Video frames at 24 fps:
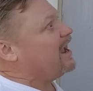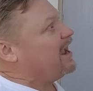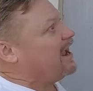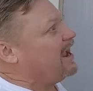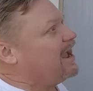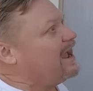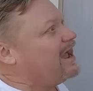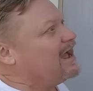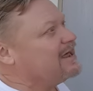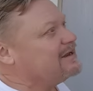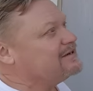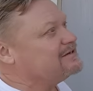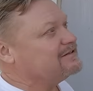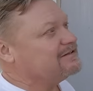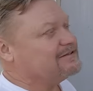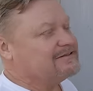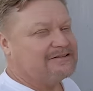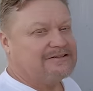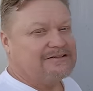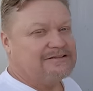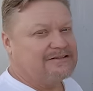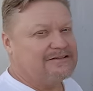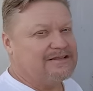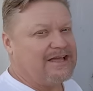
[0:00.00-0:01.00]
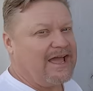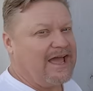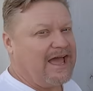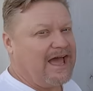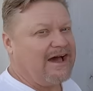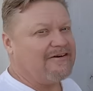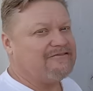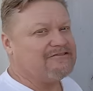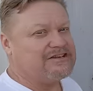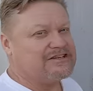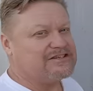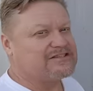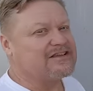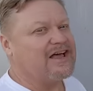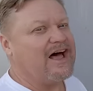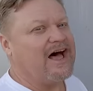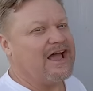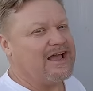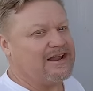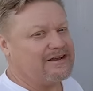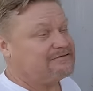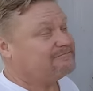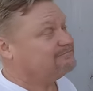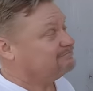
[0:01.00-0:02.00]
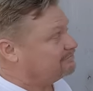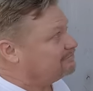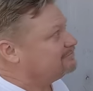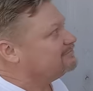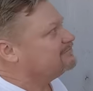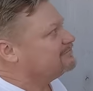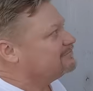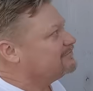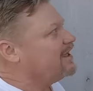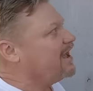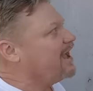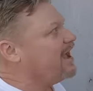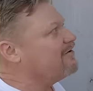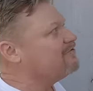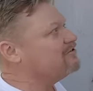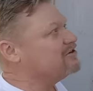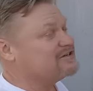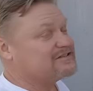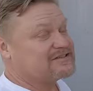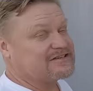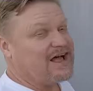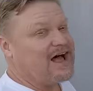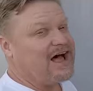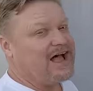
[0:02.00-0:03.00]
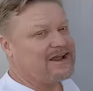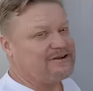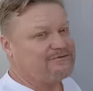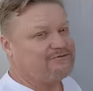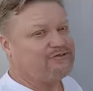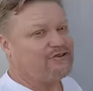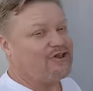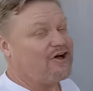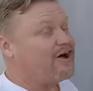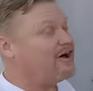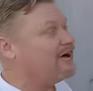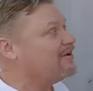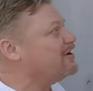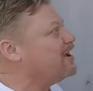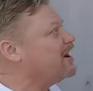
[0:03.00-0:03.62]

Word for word: and they have a design, they have a design flaw.